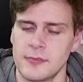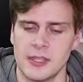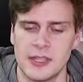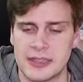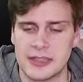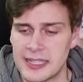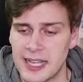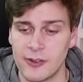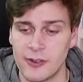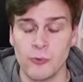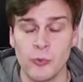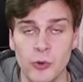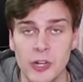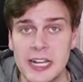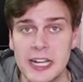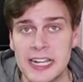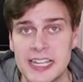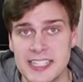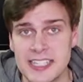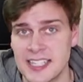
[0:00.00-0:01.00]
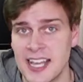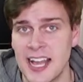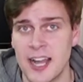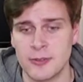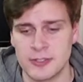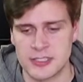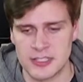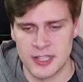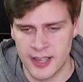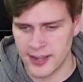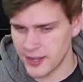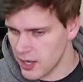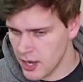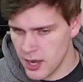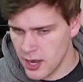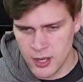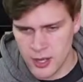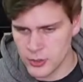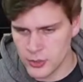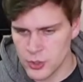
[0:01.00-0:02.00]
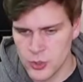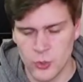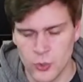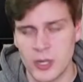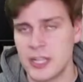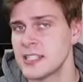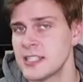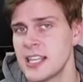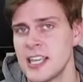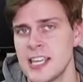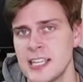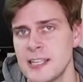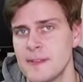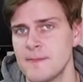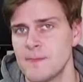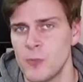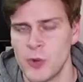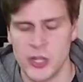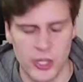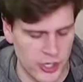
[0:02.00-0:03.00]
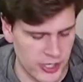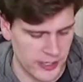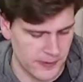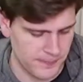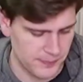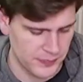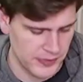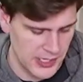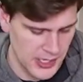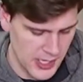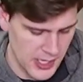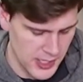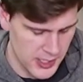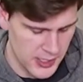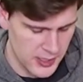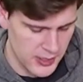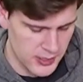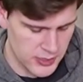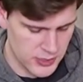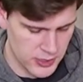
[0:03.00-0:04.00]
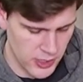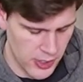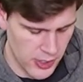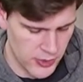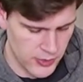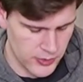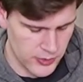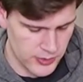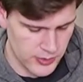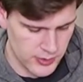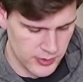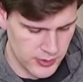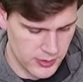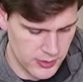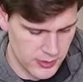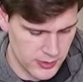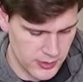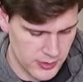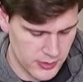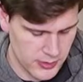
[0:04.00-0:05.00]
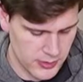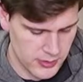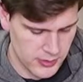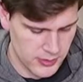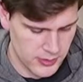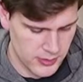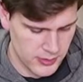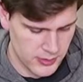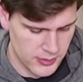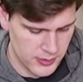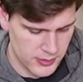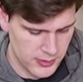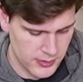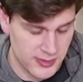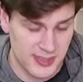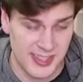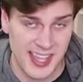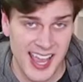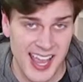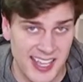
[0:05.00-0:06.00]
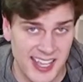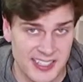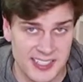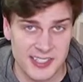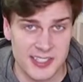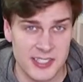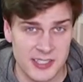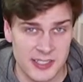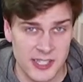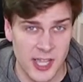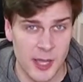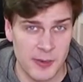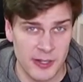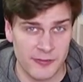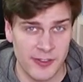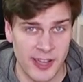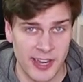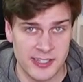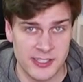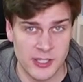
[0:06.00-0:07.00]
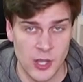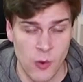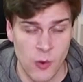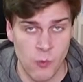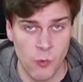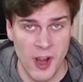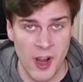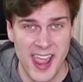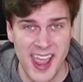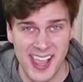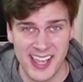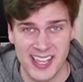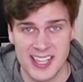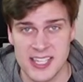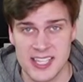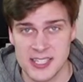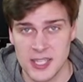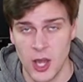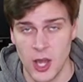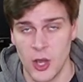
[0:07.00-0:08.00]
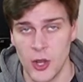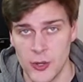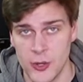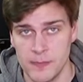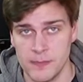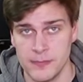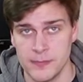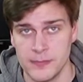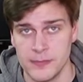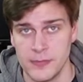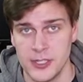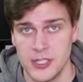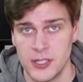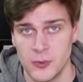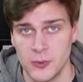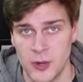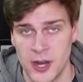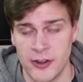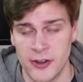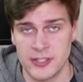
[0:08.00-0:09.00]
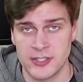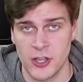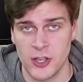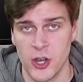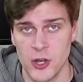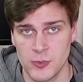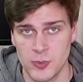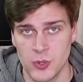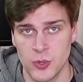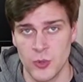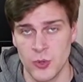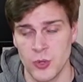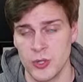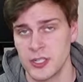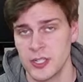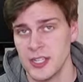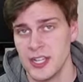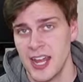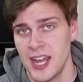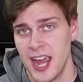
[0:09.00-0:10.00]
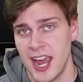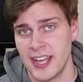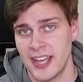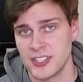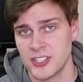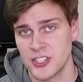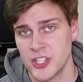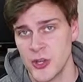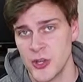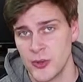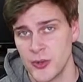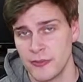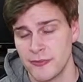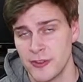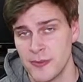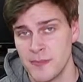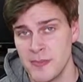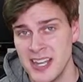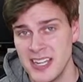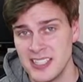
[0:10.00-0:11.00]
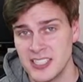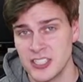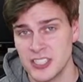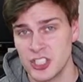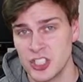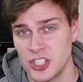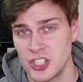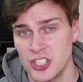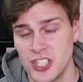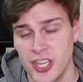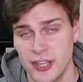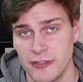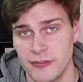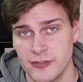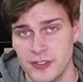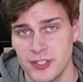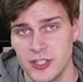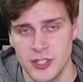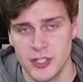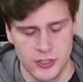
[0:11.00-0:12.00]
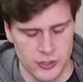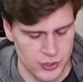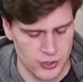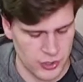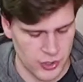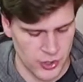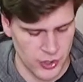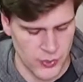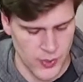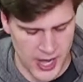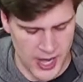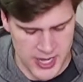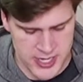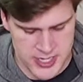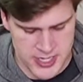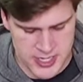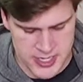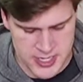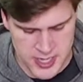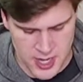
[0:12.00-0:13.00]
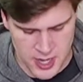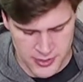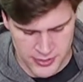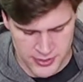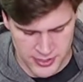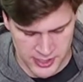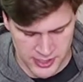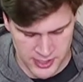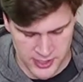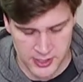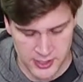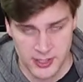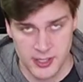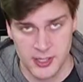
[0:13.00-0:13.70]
that really sounds like, oh, cool, it's E. We got it. So that's the determining factor. Where is home? Where is the home chord? And so for me to shift to another